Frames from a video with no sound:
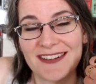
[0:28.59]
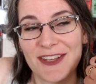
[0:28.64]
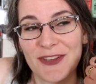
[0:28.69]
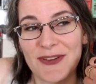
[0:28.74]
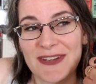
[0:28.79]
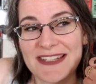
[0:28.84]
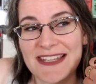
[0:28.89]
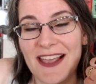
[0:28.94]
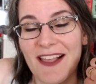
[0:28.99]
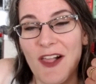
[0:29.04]
You
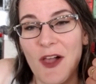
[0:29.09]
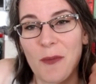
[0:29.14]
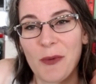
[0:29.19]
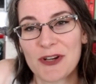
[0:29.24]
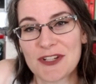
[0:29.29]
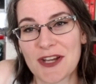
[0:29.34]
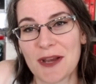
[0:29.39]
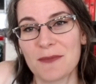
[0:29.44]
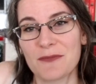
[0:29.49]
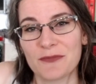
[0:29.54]
can tell how
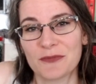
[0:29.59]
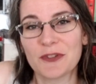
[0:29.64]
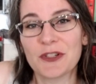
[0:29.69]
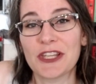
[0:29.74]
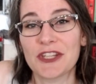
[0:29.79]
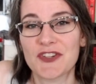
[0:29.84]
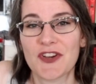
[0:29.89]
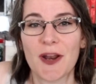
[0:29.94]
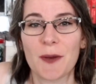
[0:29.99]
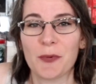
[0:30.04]
much I'm
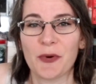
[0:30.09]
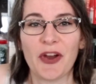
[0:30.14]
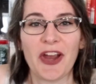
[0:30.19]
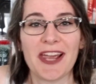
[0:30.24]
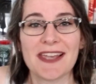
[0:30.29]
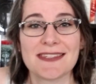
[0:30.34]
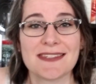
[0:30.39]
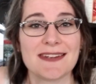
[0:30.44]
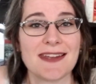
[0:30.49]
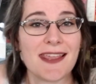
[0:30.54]
really trying to
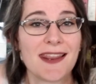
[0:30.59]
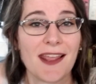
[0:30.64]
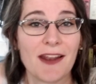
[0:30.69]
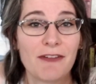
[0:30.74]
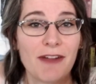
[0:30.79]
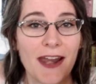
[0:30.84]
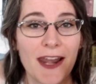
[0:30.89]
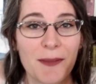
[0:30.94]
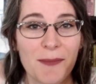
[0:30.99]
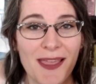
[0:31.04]
procrastinate on
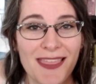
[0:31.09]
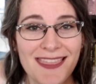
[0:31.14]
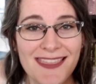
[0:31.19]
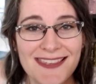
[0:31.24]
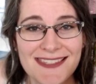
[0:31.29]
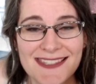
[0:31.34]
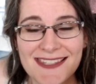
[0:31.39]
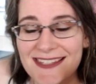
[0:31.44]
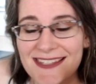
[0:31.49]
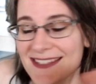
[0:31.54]
writing my
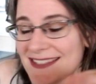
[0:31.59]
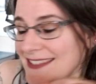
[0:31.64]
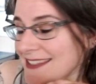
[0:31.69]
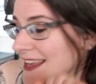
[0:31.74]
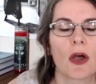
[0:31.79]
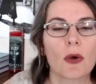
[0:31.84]
thesis.